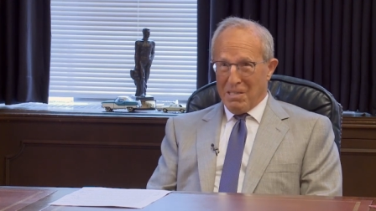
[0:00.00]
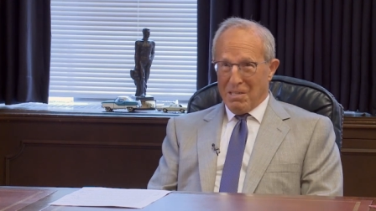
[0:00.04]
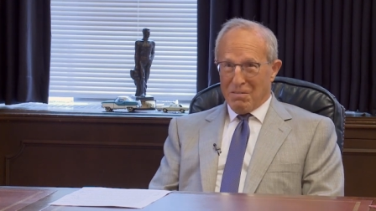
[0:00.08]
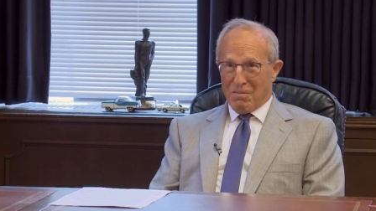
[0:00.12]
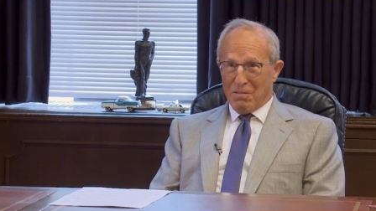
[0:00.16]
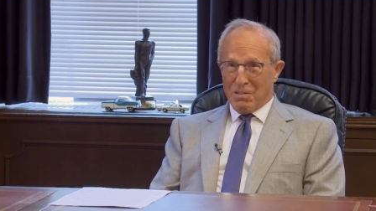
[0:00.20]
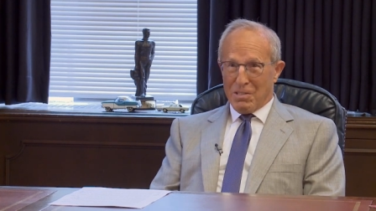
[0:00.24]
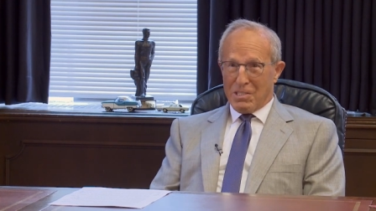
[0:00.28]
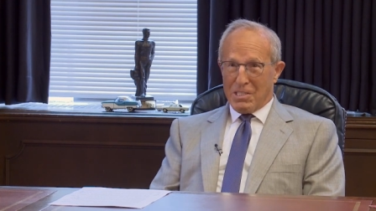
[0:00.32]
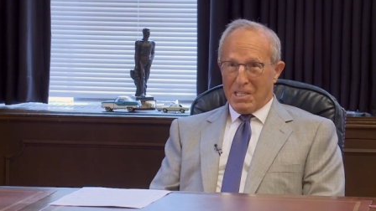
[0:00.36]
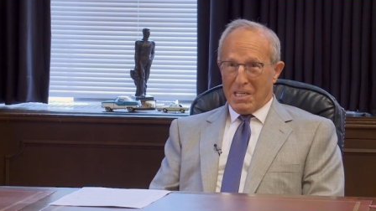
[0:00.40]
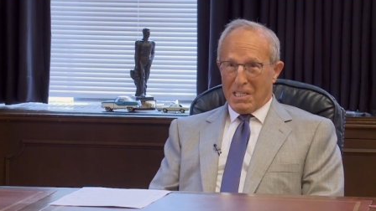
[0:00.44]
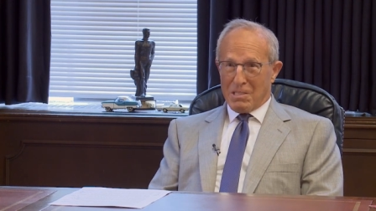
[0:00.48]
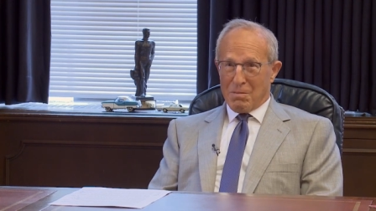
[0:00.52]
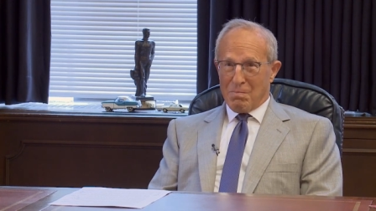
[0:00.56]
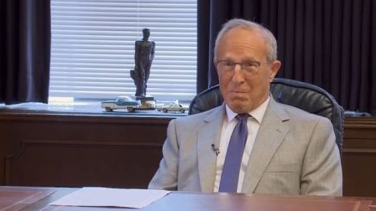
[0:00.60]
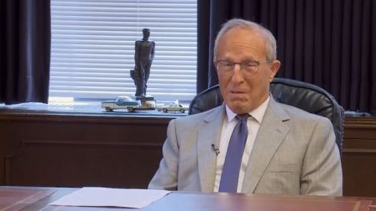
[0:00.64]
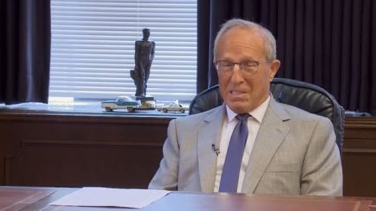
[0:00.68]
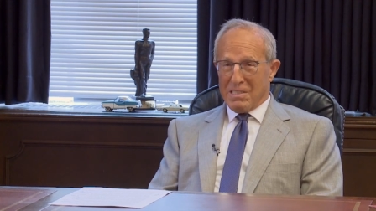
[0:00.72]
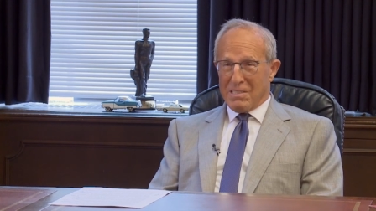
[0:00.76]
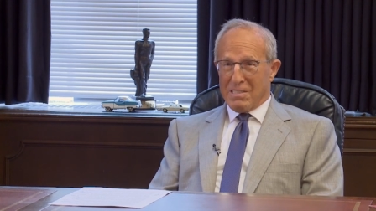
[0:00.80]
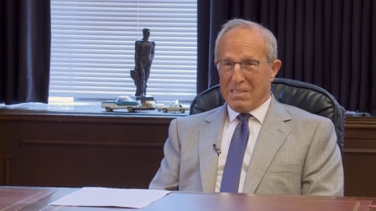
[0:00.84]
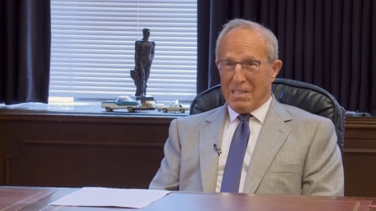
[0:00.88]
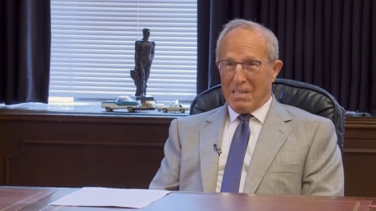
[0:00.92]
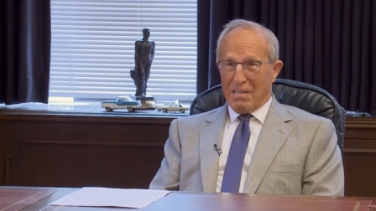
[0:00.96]
for six
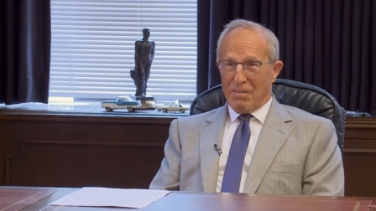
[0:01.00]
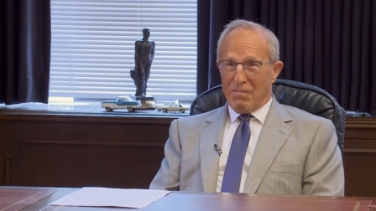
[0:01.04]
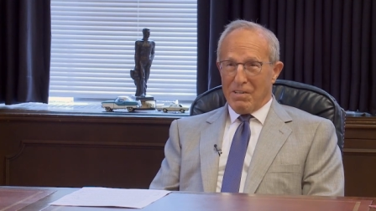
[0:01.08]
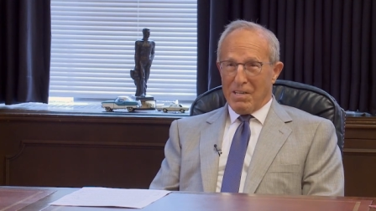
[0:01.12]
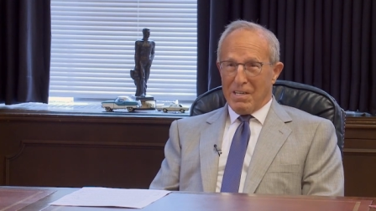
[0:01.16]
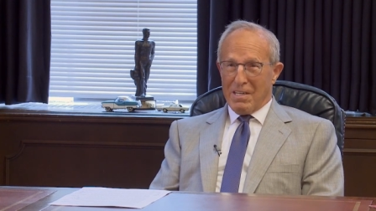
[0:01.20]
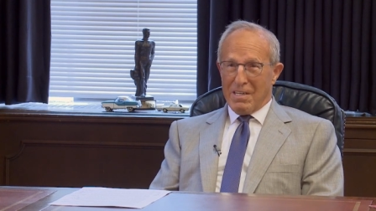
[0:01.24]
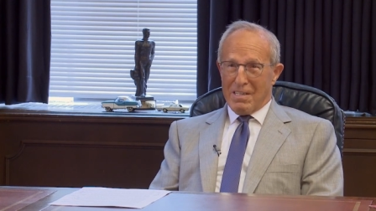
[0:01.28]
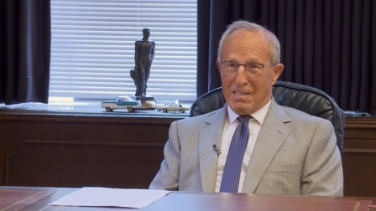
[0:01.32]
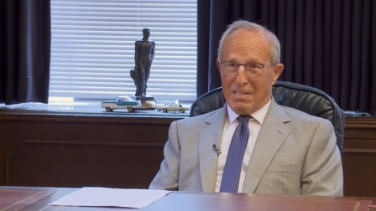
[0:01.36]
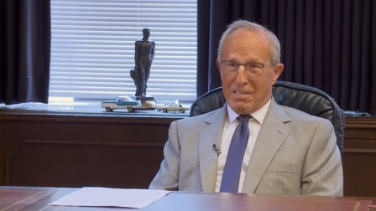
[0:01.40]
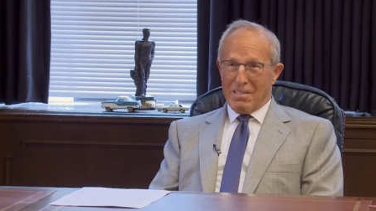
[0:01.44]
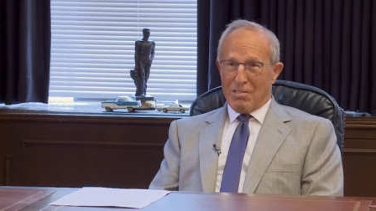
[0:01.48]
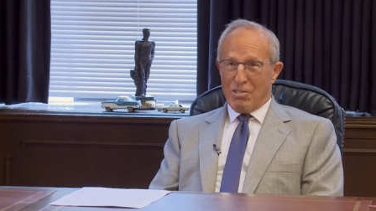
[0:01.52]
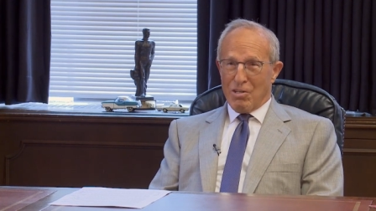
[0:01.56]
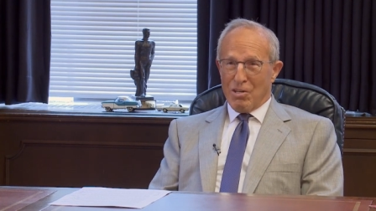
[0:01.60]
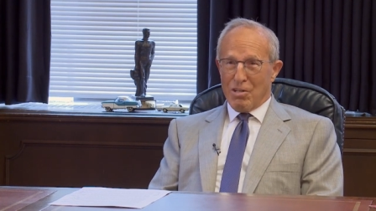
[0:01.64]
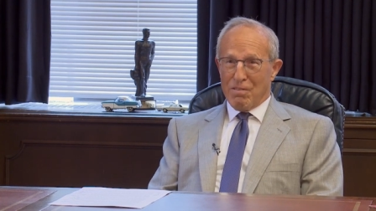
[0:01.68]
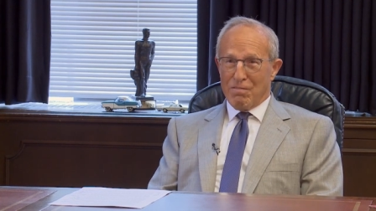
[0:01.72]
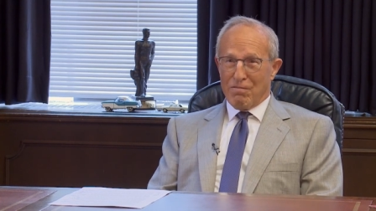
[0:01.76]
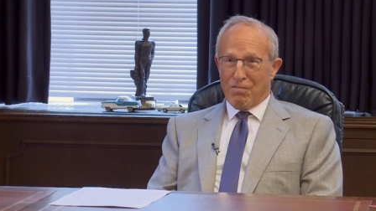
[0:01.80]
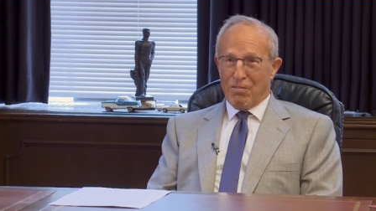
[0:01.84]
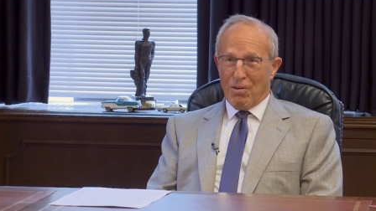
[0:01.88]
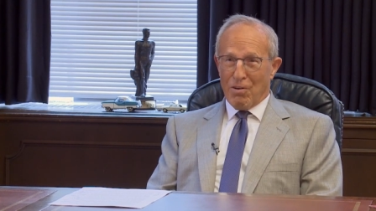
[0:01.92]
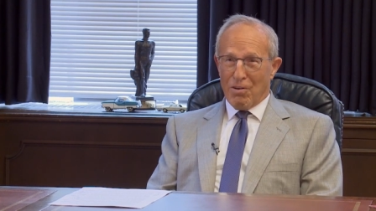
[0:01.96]
months, living on a
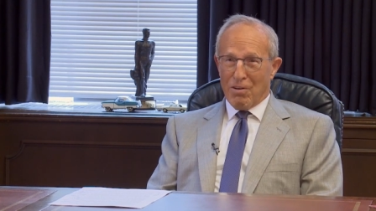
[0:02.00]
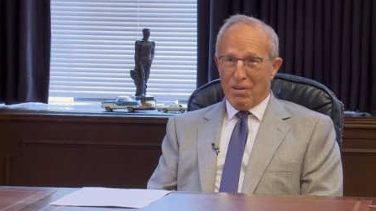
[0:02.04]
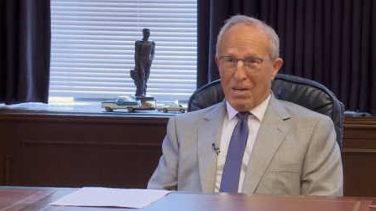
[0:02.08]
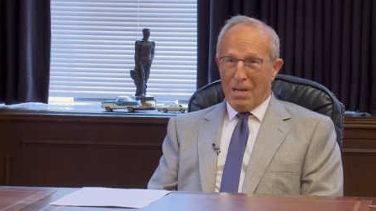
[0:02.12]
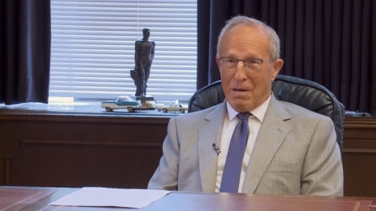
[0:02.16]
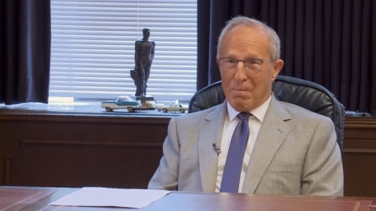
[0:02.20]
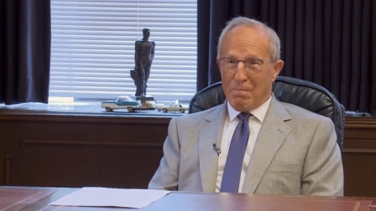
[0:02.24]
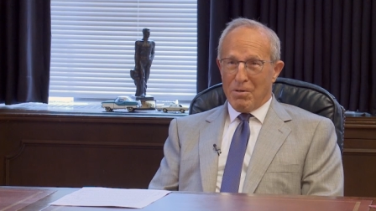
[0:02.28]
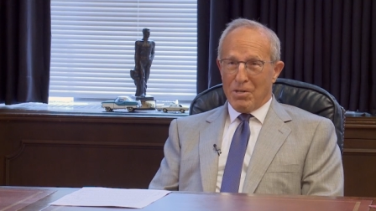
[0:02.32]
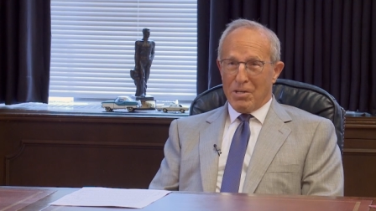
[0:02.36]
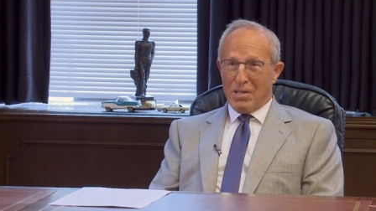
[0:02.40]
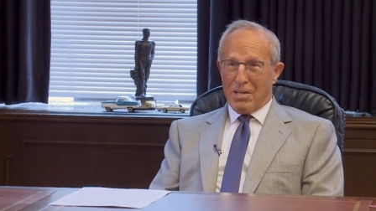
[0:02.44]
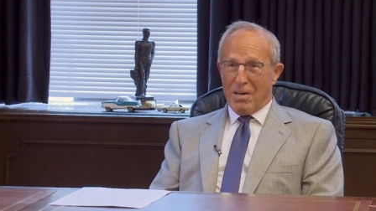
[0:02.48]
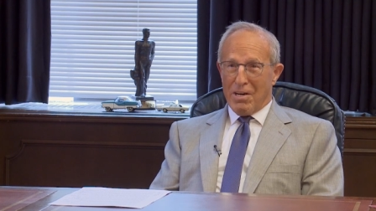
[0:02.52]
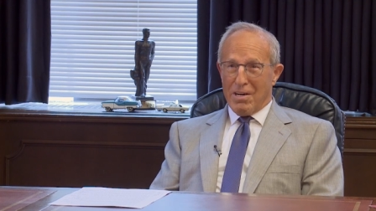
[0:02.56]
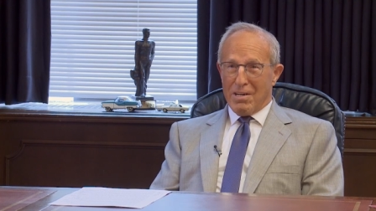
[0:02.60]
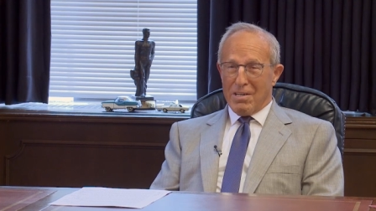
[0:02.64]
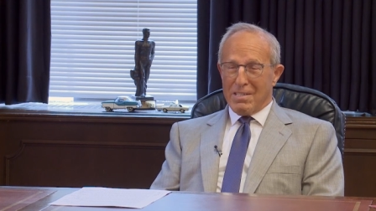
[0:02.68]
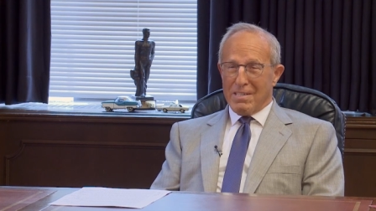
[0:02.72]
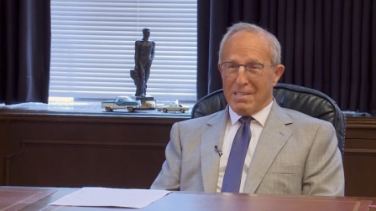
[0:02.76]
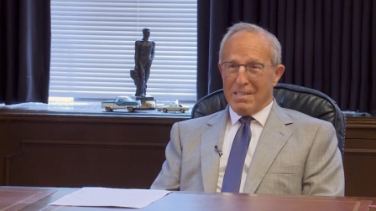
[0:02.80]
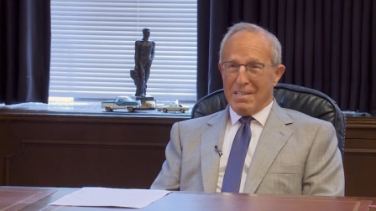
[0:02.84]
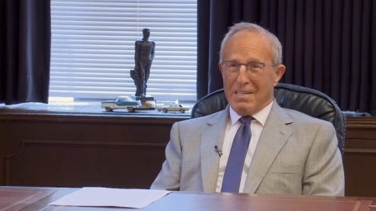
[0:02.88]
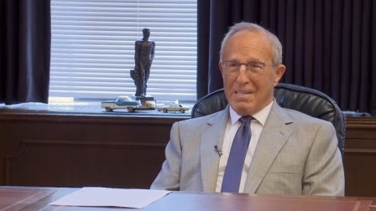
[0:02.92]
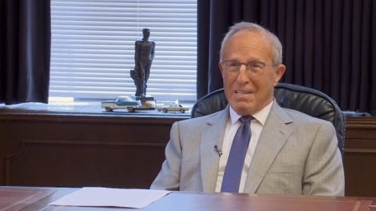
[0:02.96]
dirt floor lumber
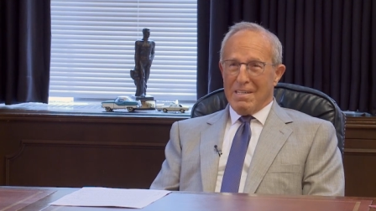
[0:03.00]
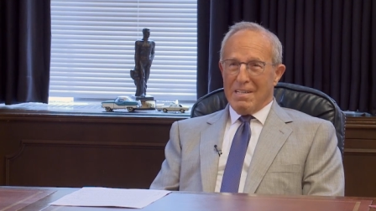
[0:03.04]
yard.